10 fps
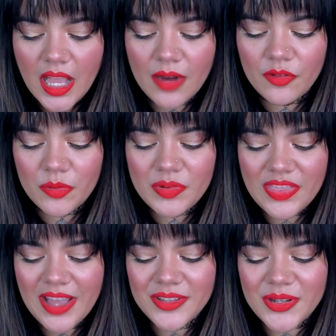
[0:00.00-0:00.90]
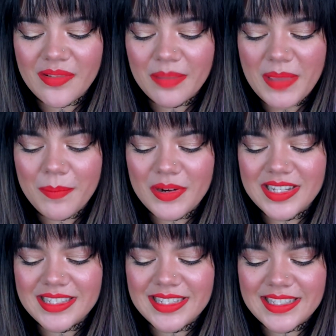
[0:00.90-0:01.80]
A room without toilet paper
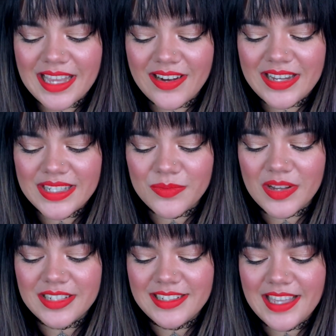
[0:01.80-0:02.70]
is the scariest one.